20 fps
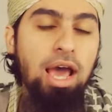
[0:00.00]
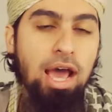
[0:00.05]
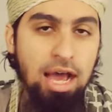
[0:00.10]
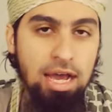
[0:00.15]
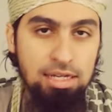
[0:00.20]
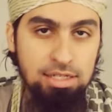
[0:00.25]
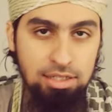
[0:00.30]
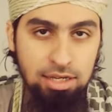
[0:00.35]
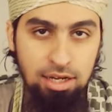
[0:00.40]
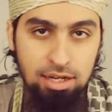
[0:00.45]

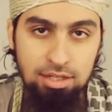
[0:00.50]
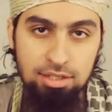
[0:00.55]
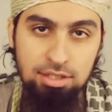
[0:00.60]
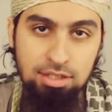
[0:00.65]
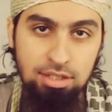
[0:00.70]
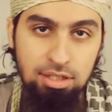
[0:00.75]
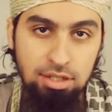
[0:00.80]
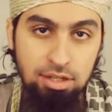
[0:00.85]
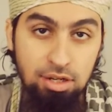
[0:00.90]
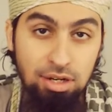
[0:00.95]
ask
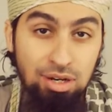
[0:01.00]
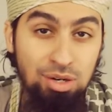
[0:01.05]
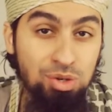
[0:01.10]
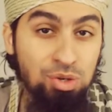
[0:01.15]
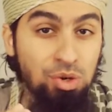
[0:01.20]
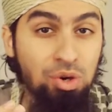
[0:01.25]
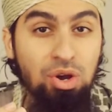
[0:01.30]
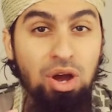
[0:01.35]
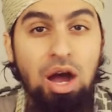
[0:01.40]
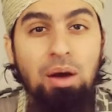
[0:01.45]
us
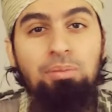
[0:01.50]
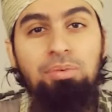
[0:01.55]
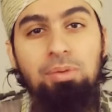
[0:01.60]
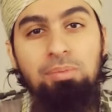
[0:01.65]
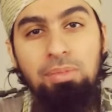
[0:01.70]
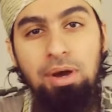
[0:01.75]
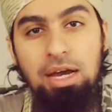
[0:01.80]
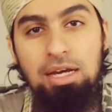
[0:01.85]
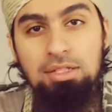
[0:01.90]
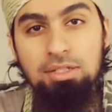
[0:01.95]
to
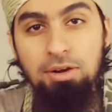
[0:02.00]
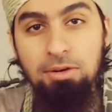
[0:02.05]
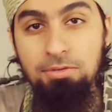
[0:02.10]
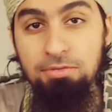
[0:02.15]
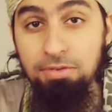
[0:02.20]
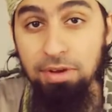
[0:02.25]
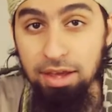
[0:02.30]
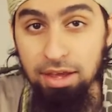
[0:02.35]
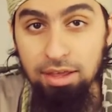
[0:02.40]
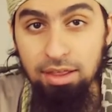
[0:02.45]
compromise our
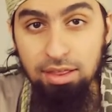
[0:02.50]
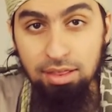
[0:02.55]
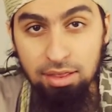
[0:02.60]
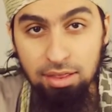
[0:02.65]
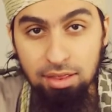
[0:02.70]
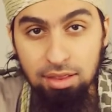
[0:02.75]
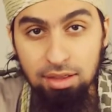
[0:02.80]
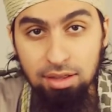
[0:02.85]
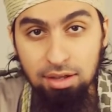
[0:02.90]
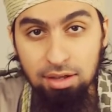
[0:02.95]
faith.
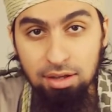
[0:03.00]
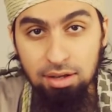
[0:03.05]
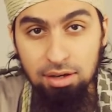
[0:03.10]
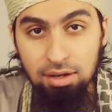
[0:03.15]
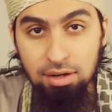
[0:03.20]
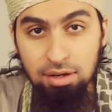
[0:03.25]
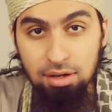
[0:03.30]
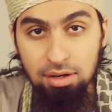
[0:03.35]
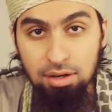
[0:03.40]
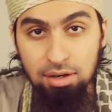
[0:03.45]

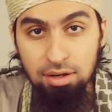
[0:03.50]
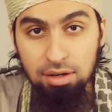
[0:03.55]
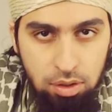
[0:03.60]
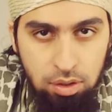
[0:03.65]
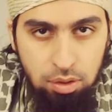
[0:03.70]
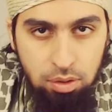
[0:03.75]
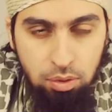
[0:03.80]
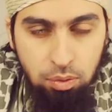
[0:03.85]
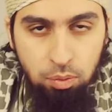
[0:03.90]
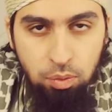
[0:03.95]

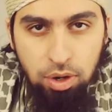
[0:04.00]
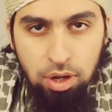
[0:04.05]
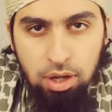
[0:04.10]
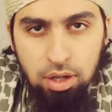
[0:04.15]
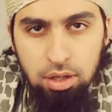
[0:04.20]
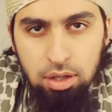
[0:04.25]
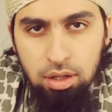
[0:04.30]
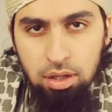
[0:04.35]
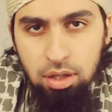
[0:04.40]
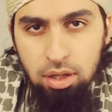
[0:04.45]

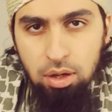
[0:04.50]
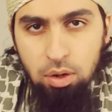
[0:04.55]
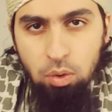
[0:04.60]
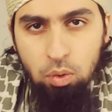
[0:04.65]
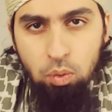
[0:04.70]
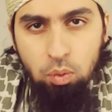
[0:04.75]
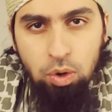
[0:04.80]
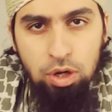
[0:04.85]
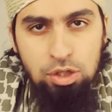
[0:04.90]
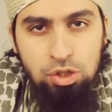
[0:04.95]
Well,
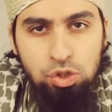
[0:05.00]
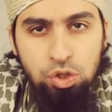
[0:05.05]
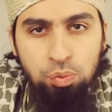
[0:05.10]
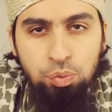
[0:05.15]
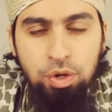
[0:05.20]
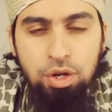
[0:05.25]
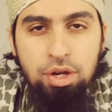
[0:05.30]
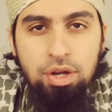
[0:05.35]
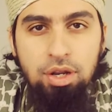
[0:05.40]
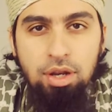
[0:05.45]
when should
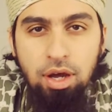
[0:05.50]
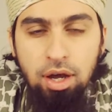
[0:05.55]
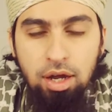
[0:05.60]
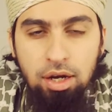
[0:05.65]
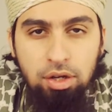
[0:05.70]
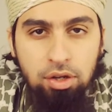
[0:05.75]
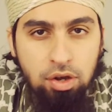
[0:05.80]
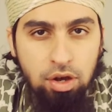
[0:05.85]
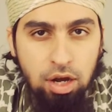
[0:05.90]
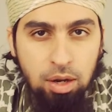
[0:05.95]
we
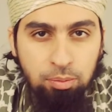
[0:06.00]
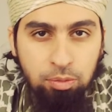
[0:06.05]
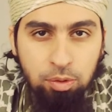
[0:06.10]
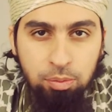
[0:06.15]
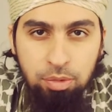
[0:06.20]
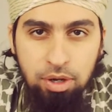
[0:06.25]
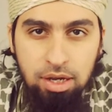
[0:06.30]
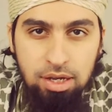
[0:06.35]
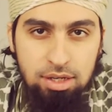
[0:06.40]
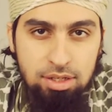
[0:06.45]
not
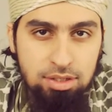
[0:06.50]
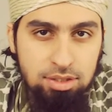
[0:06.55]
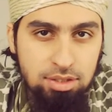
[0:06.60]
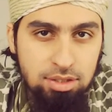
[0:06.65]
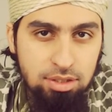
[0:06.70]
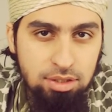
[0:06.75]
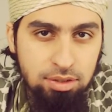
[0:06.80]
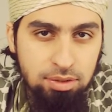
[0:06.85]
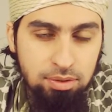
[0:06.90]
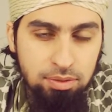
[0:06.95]

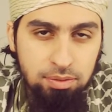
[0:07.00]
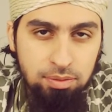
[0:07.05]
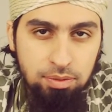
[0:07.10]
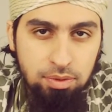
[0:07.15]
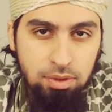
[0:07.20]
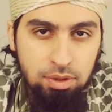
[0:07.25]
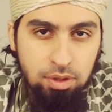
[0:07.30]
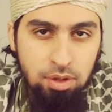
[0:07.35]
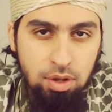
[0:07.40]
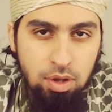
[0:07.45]
compromise?
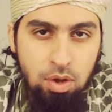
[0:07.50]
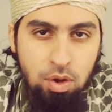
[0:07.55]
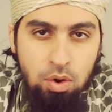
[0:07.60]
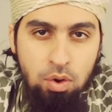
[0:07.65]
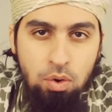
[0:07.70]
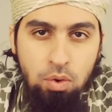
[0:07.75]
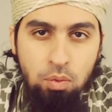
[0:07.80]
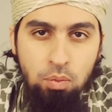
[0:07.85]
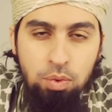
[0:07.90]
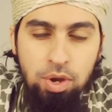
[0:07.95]

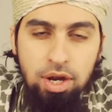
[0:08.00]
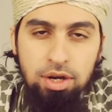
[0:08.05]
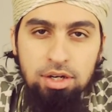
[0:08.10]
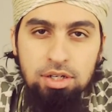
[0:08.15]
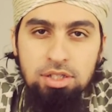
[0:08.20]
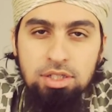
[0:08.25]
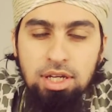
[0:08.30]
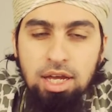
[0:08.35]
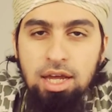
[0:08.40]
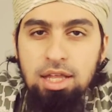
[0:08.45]
We
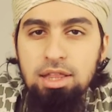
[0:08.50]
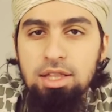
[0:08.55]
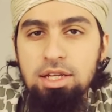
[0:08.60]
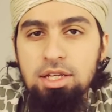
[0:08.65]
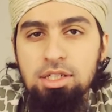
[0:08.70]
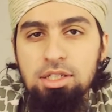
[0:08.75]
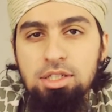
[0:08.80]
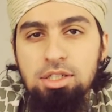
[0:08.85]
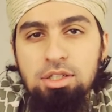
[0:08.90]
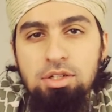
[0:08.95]
understand
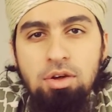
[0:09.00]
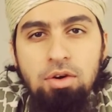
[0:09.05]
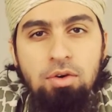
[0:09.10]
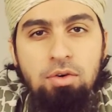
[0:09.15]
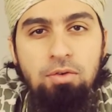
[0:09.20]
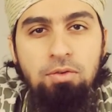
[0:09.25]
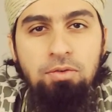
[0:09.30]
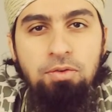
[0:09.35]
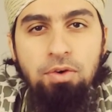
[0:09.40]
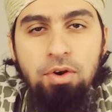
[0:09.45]
this
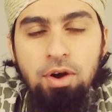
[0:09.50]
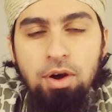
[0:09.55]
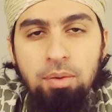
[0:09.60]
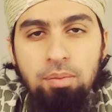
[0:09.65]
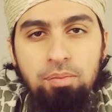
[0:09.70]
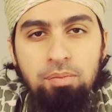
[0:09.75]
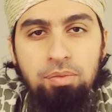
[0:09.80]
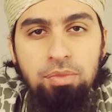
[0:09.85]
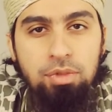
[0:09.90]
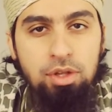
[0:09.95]

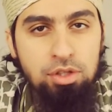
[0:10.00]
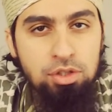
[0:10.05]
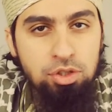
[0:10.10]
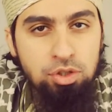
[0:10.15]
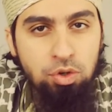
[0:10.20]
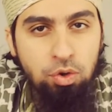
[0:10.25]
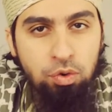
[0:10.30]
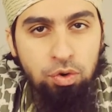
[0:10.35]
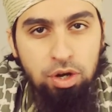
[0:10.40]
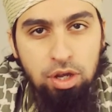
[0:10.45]
from the
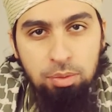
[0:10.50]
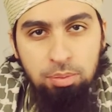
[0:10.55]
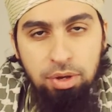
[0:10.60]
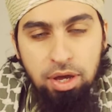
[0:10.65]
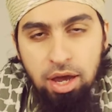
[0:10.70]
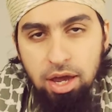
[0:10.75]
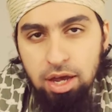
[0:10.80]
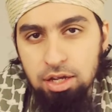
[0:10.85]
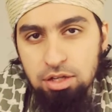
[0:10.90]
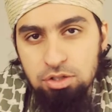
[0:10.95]
story
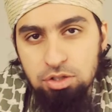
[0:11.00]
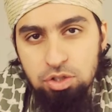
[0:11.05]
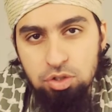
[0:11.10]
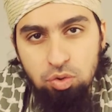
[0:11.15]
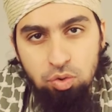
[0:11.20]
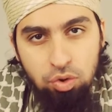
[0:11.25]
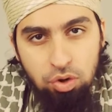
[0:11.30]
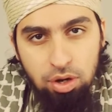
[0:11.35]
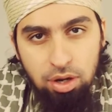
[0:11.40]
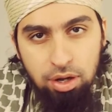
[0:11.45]
behind
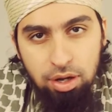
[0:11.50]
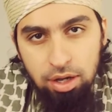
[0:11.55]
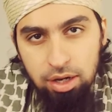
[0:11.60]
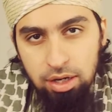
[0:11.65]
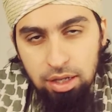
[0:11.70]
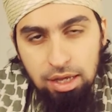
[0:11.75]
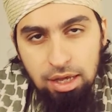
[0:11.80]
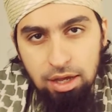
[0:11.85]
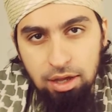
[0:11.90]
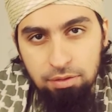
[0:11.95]
Surah
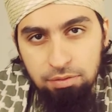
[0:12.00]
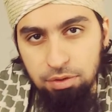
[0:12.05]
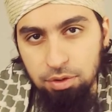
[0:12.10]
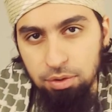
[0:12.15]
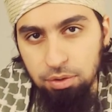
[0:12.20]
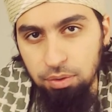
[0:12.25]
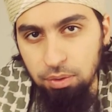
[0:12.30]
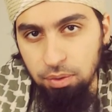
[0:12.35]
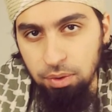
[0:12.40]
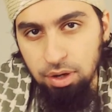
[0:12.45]

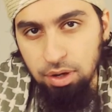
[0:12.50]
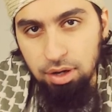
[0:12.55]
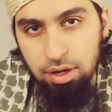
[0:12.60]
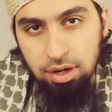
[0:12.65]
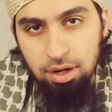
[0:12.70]
Al-Kafirun.